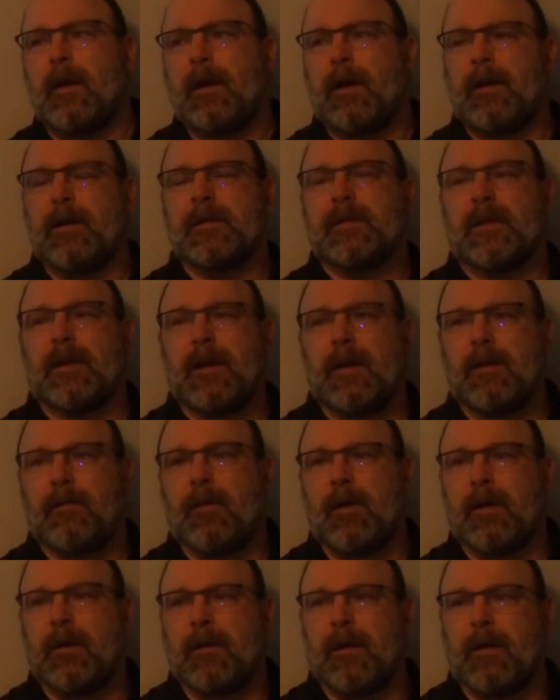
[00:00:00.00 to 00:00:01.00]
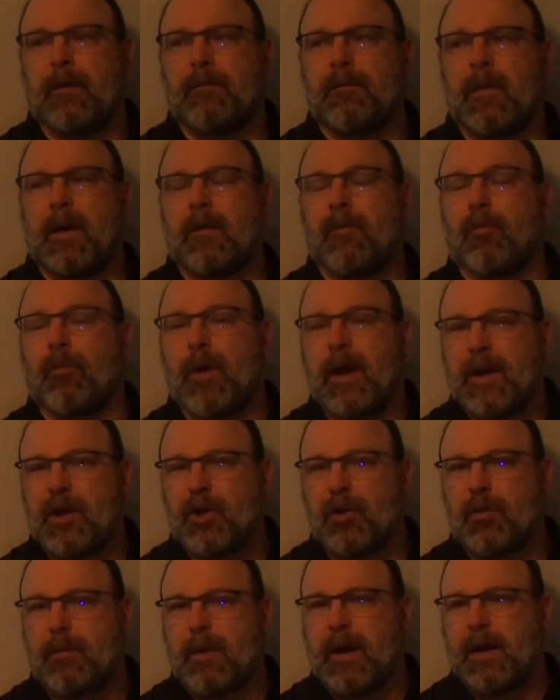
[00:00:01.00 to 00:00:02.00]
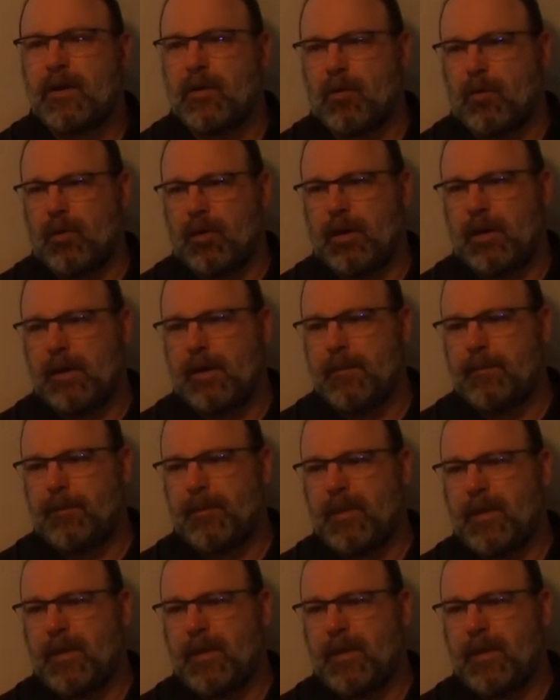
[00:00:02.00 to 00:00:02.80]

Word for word: is a, a, a racial minority